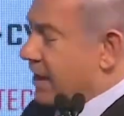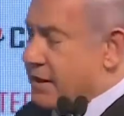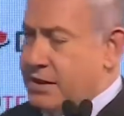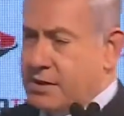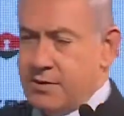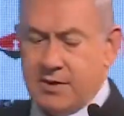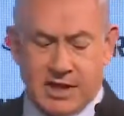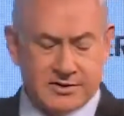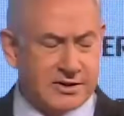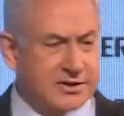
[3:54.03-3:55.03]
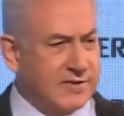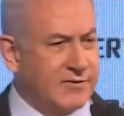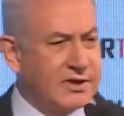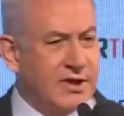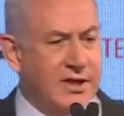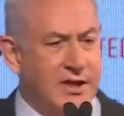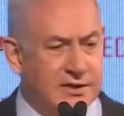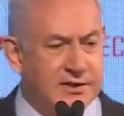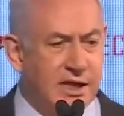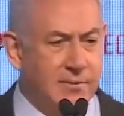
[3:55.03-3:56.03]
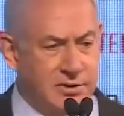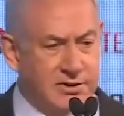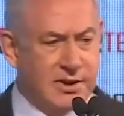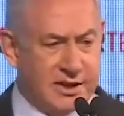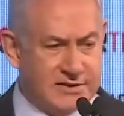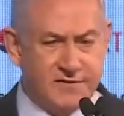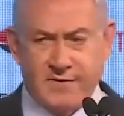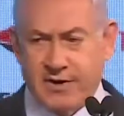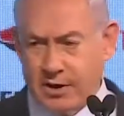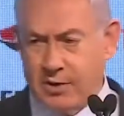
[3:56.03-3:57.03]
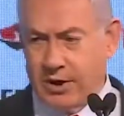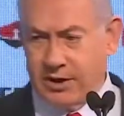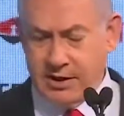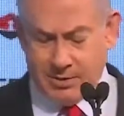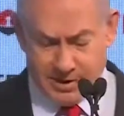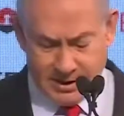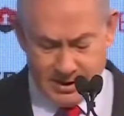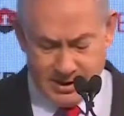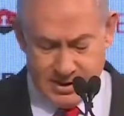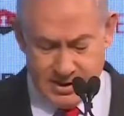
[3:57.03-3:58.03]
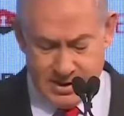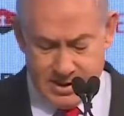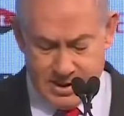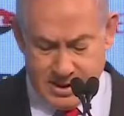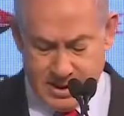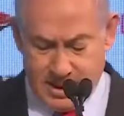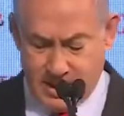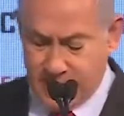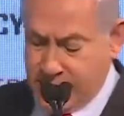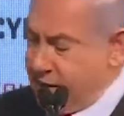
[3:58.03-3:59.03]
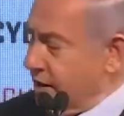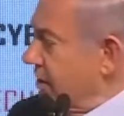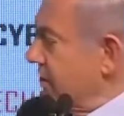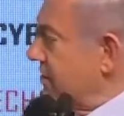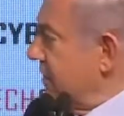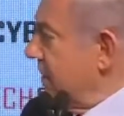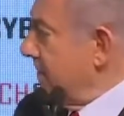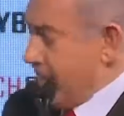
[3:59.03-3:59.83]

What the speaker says: By 2017, it's doubled. That's a very quick doubling. And it is